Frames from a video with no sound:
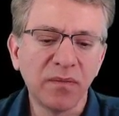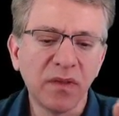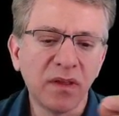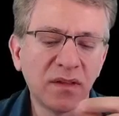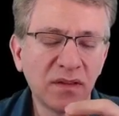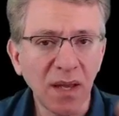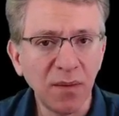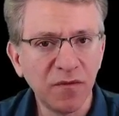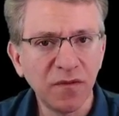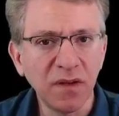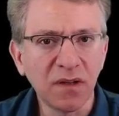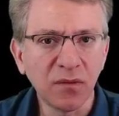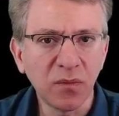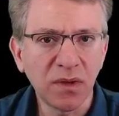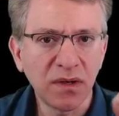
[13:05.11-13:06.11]
a type
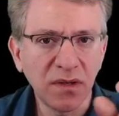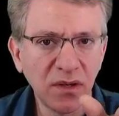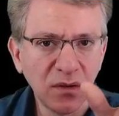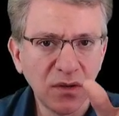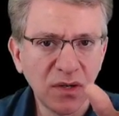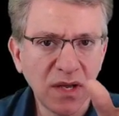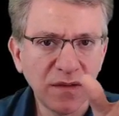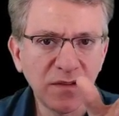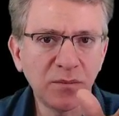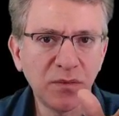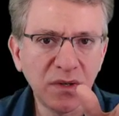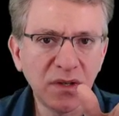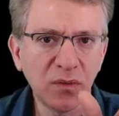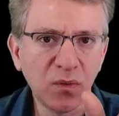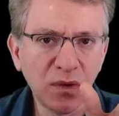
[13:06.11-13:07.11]
field where you have to
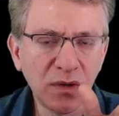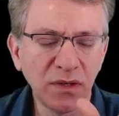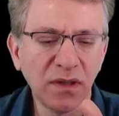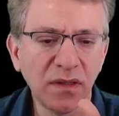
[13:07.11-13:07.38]
put a word